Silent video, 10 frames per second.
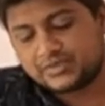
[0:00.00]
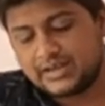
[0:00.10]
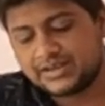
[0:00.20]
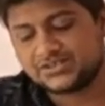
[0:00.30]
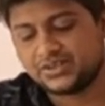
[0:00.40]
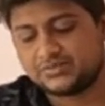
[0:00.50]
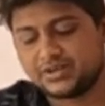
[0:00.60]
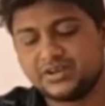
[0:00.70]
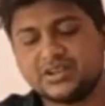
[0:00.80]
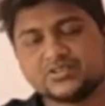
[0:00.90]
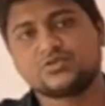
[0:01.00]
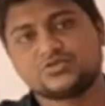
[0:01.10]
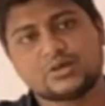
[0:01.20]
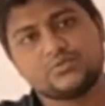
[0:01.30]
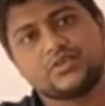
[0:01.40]
Let's see.
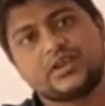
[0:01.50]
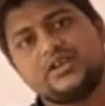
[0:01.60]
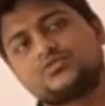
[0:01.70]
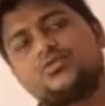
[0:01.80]
Some of the India's